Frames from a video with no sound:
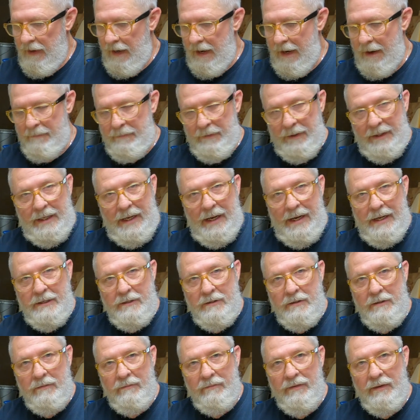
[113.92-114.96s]

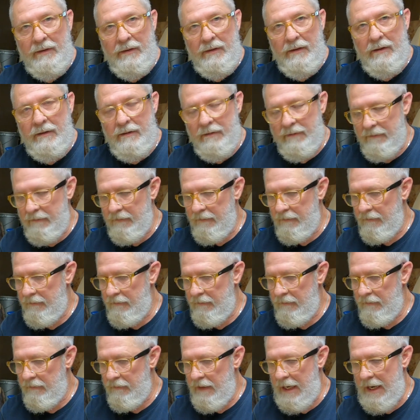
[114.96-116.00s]
application for the
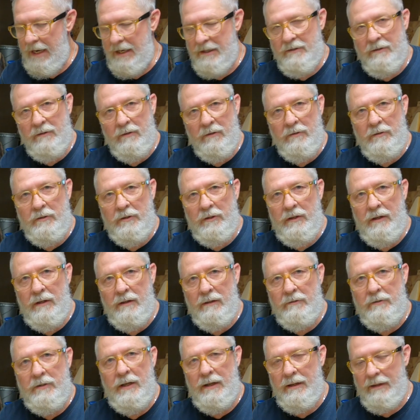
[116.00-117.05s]
National Ch
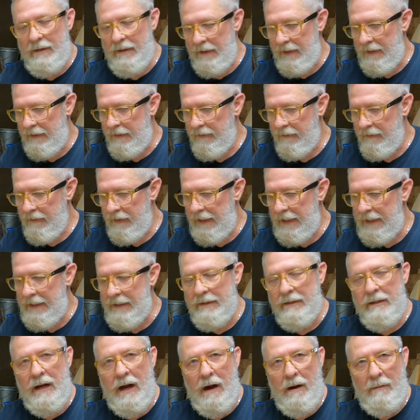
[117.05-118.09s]
Chitlin
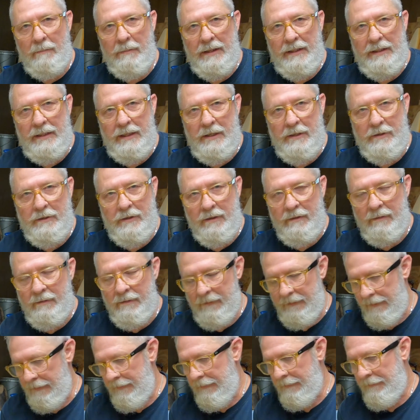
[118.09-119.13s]
Eating Competition.
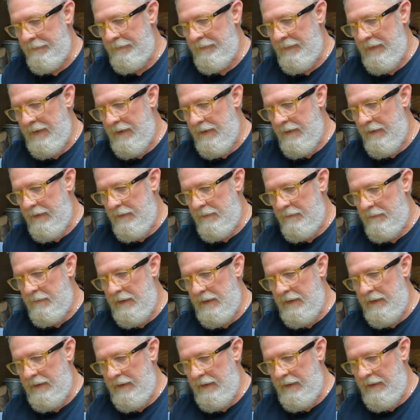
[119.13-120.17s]

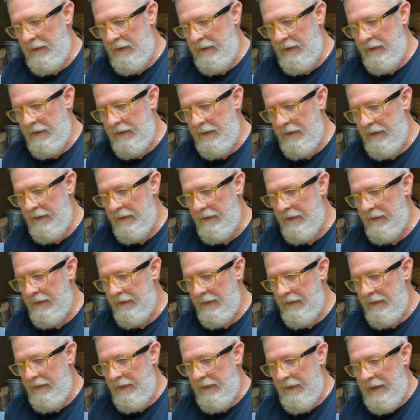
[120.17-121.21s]
But uh,
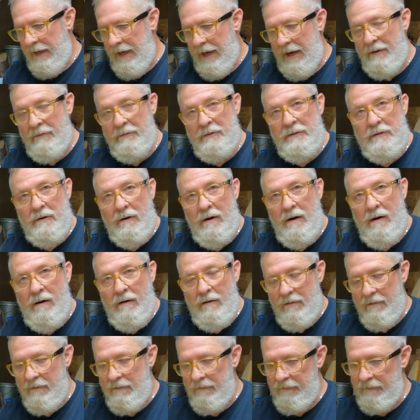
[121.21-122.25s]
I was
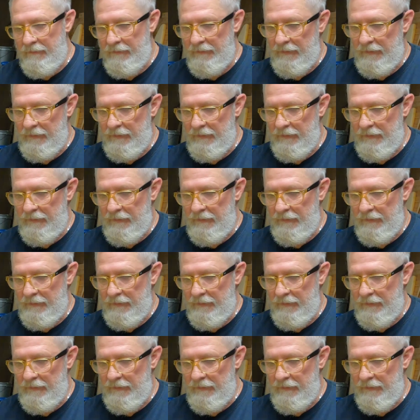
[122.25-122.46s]
wrong.